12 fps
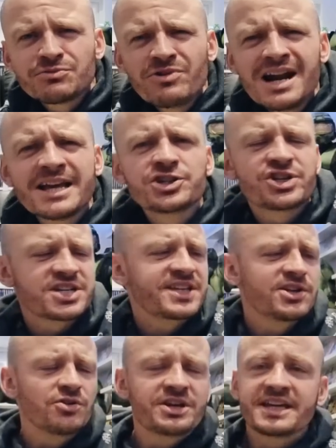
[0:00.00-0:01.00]
a really
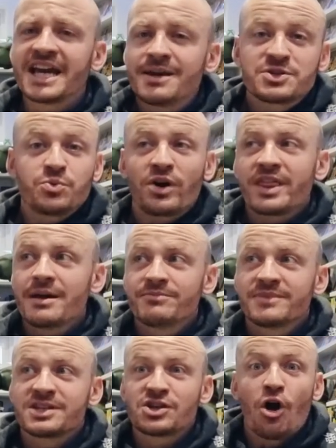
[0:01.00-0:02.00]
interesting looking game. It's one of
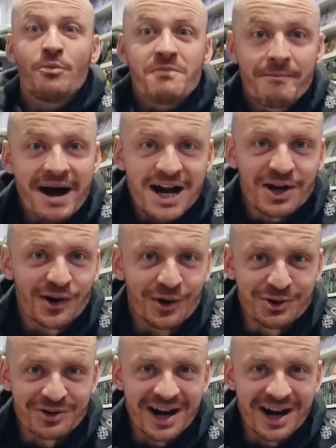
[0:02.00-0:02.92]
them that's on my backlog,